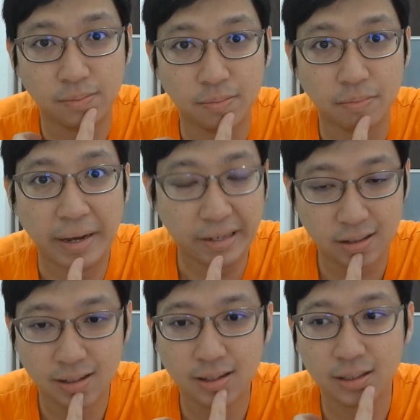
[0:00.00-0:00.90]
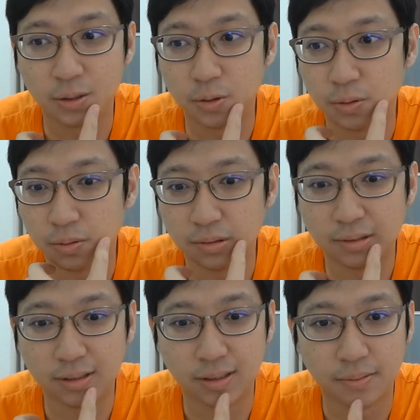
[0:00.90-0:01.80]
mic. So
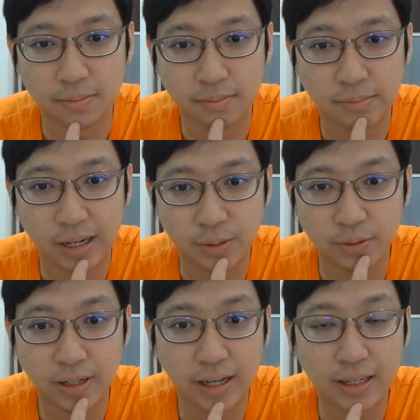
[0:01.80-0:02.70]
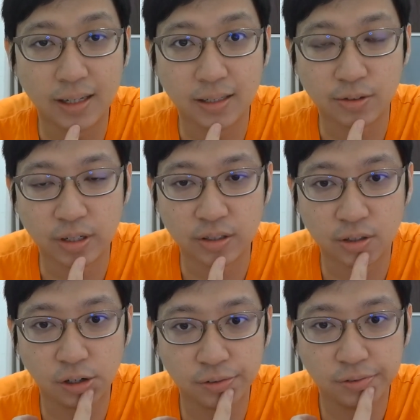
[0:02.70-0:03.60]
I don't really like it. It's rather
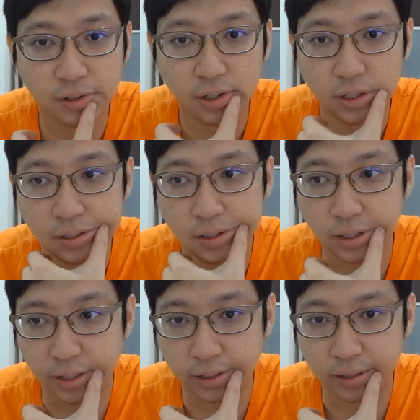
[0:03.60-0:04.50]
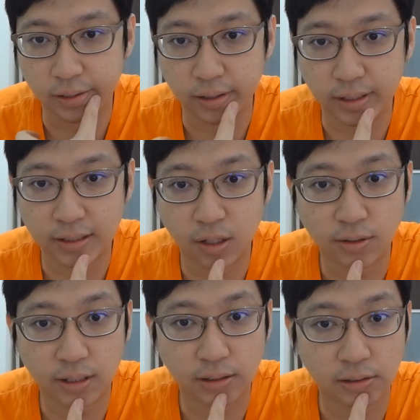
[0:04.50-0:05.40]
soft, and there's a lot of
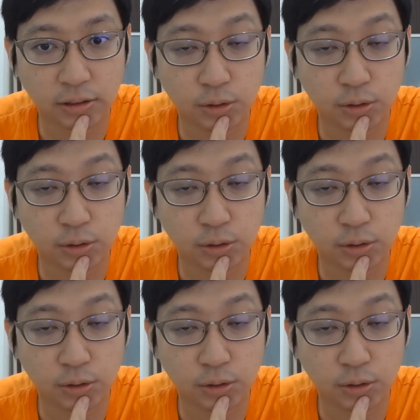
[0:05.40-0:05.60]
settings I need to